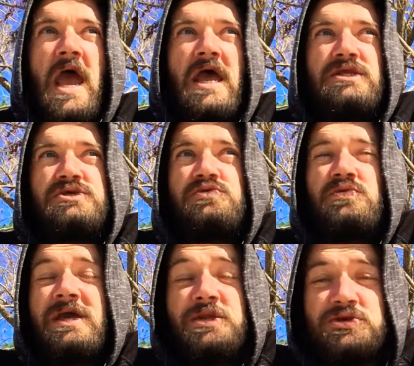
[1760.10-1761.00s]
and
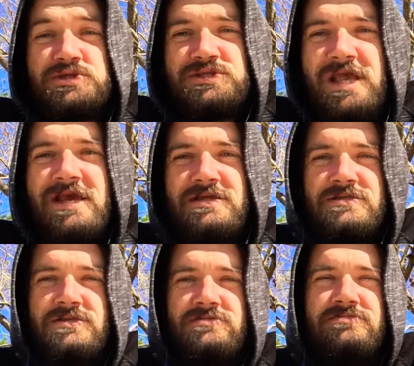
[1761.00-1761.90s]
you
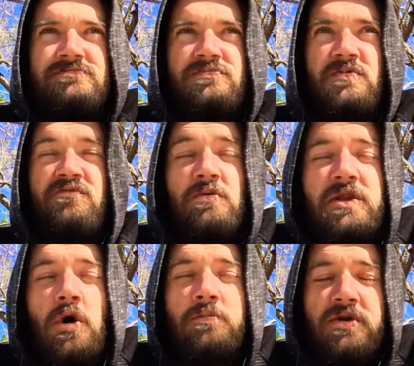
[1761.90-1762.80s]
understand from
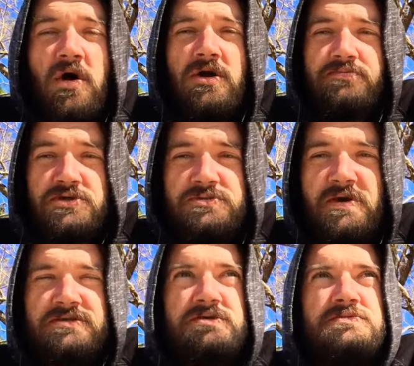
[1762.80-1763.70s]
an open heart
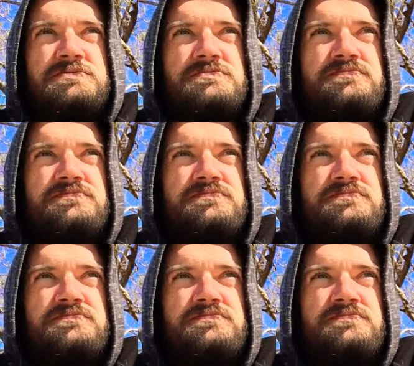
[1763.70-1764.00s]
perspective